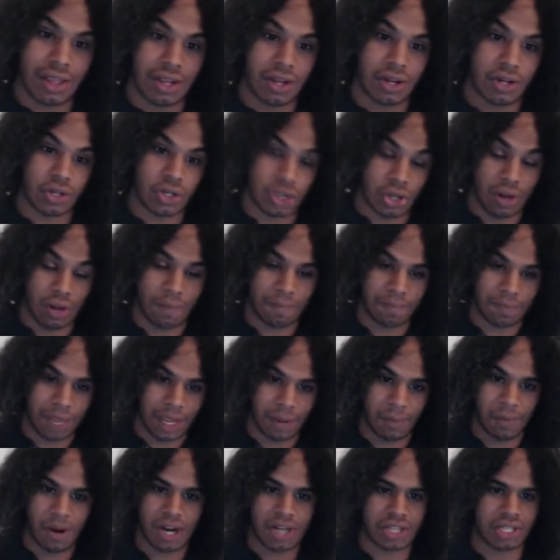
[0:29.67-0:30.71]
the show.
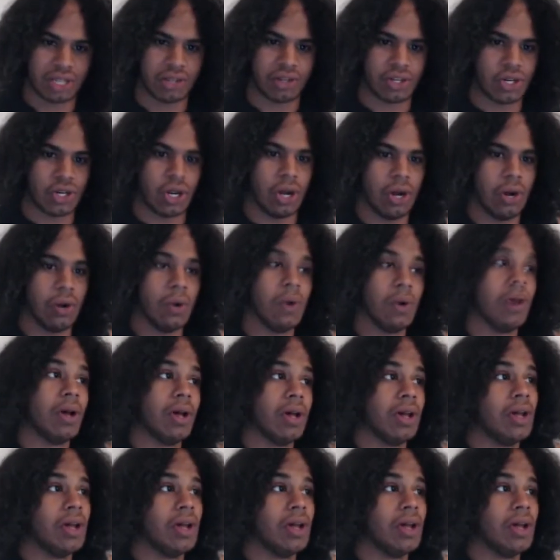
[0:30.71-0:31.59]
I watched the show.